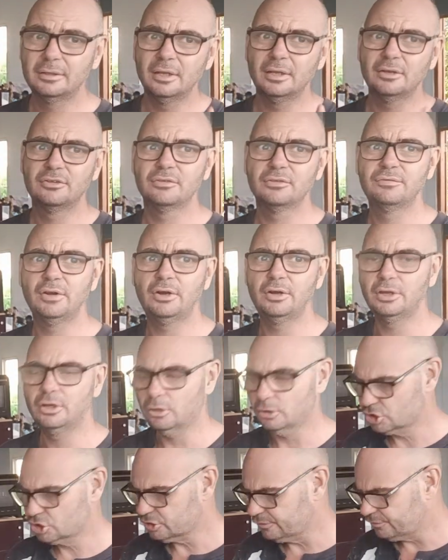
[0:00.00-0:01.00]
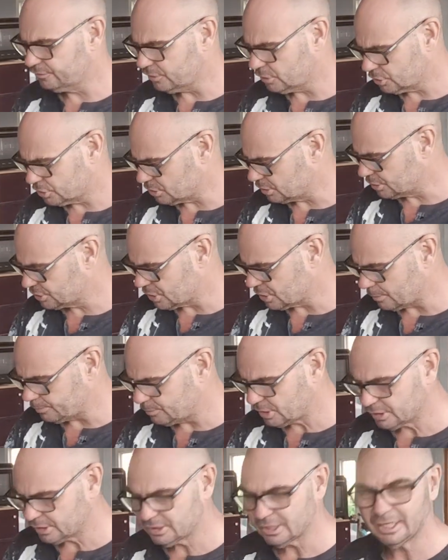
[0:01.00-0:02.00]
it's a very controversial
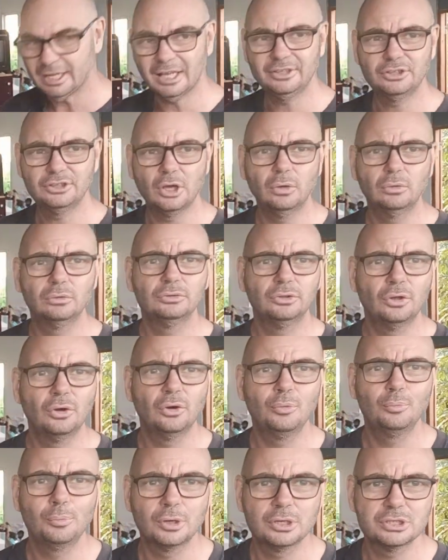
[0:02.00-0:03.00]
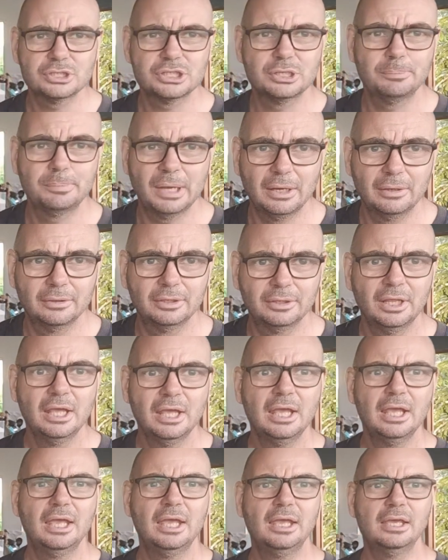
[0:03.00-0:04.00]
subject, and I don't know much about it,
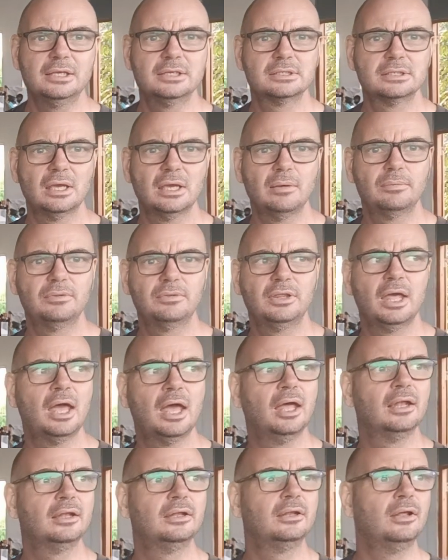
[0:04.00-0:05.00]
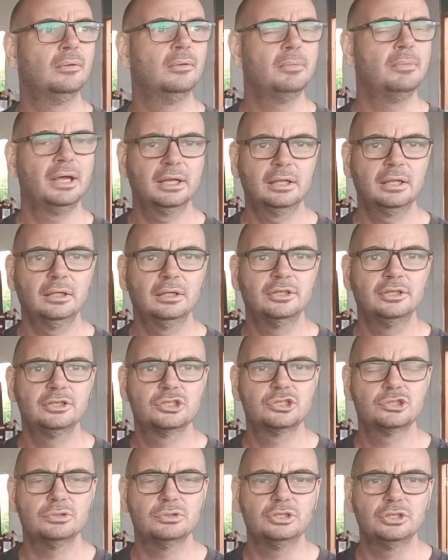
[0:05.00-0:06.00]
except that the medical
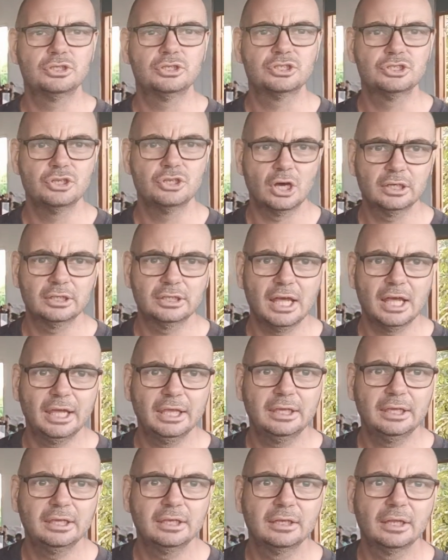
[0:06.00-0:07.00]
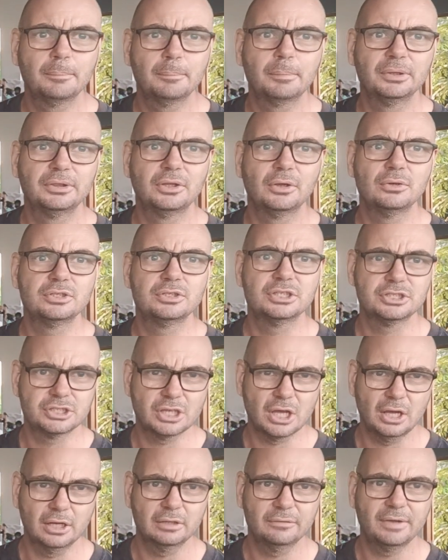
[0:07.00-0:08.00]
industry does not like it, but there's a
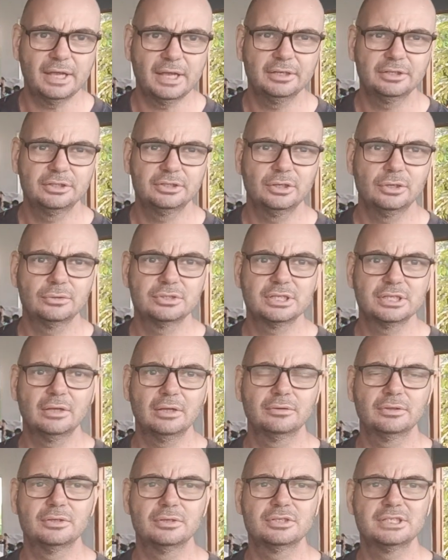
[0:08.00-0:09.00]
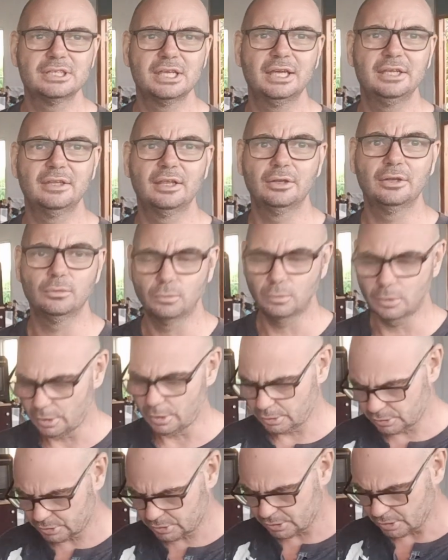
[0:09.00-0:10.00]
ton of anecdotes out there saying that it
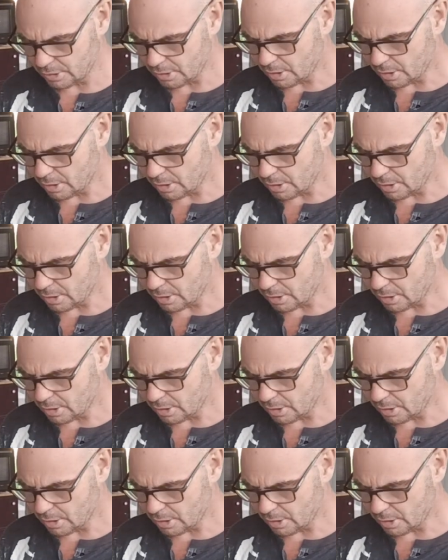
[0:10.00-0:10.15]
works.